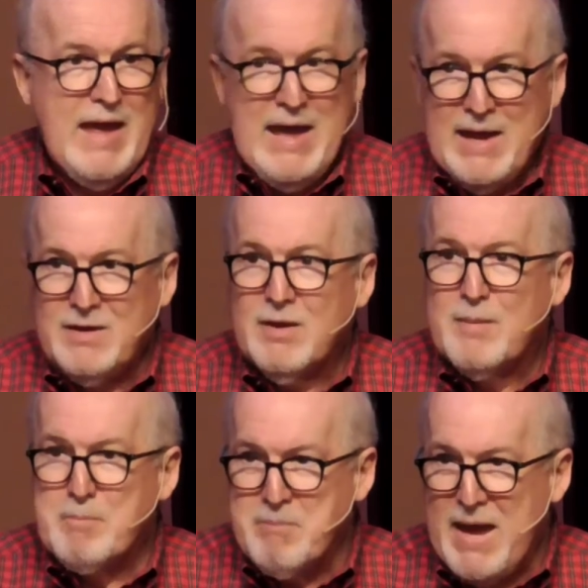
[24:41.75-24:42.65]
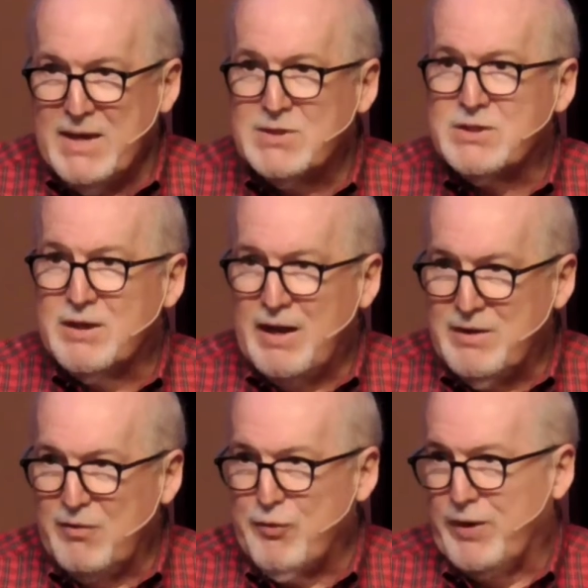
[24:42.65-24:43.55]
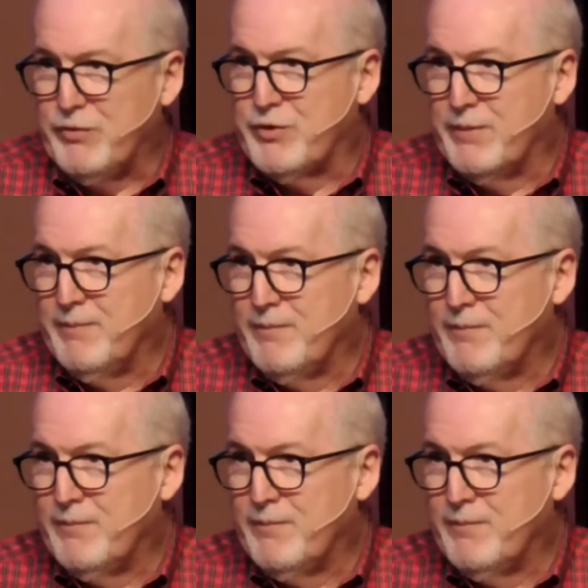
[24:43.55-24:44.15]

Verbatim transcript: It makes a difference.